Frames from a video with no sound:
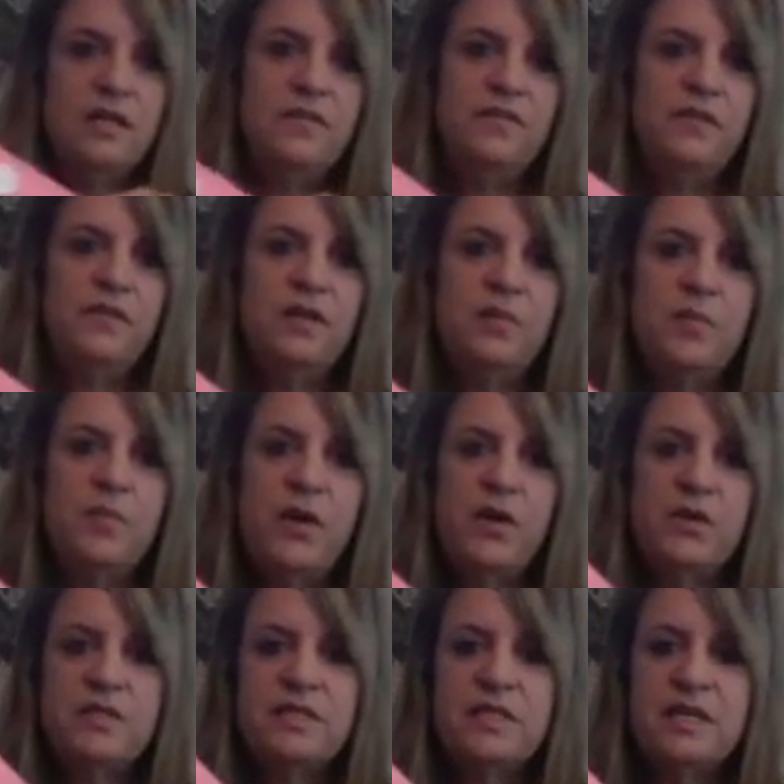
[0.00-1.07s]
if you could
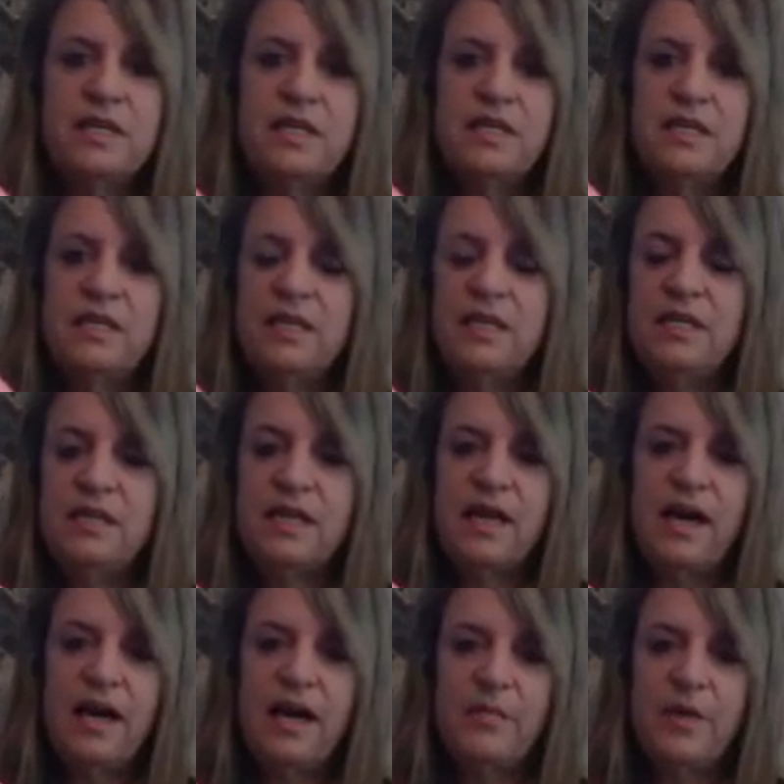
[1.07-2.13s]
post it in the
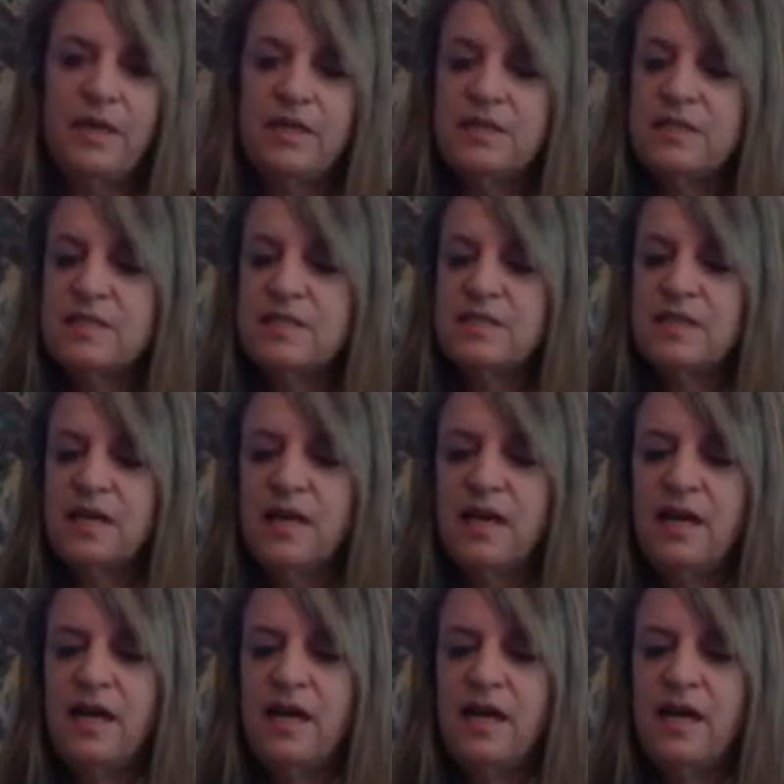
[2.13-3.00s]
comments,